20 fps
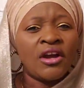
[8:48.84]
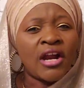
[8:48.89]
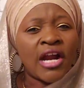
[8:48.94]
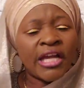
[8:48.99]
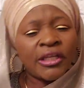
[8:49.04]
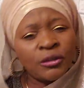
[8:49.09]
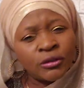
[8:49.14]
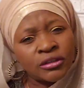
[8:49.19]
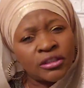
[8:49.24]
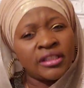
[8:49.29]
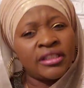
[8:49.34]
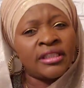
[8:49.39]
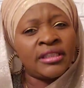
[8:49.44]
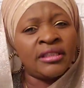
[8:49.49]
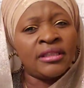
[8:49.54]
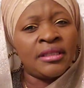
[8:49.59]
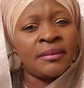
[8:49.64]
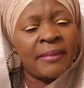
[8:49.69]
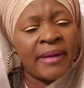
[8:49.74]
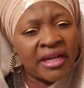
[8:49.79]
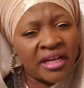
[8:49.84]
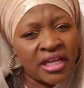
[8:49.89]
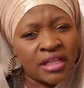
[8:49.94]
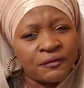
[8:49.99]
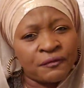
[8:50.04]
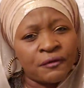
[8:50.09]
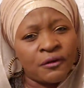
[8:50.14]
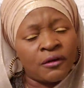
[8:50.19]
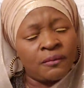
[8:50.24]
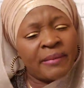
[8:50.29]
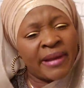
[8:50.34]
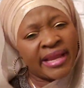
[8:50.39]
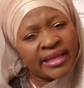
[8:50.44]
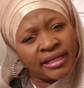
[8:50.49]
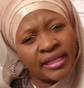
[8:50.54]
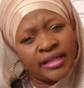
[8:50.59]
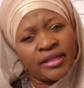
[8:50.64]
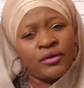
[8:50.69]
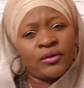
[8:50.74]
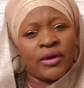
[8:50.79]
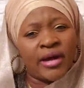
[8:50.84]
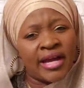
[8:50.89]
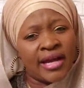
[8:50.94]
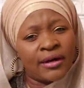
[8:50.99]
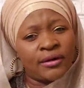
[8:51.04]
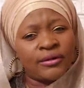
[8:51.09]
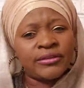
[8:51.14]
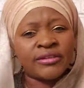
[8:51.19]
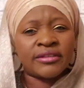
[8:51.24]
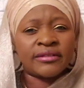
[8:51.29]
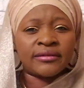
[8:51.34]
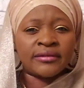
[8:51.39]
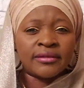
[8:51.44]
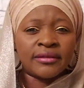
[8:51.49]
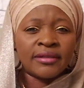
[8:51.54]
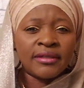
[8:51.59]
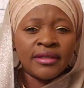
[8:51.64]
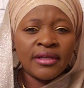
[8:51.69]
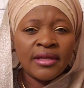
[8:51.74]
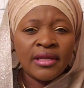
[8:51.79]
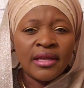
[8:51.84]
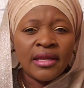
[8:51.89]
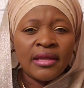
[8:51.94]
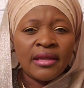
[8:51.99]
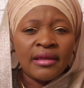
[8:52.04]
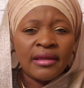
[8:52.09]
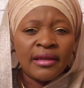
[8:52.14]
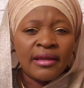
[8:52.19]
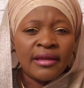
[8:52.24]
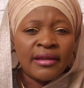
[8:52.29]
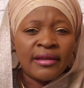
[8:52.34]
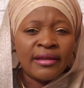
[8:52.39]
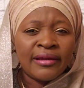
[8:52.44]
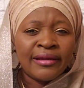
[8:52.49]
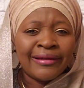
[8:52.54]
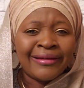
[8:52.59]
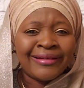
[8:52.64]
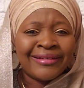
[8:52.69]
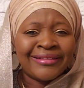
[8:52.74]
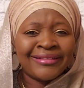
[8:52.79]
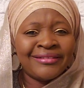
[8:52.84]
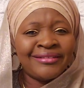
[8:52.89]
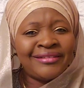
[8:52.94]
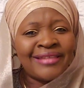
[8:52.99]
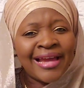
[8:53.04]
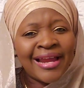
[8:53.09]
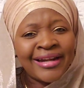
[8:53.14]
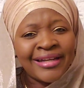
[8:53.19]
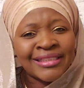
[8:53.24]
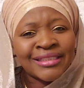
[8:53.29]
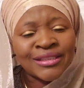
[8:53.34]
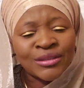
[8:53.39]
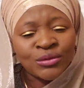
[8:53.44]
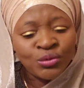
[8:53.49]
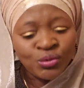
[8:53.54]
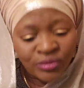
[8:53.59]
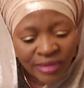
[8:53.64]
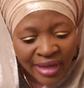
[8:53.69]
Are you still in the market for buying a new house? That is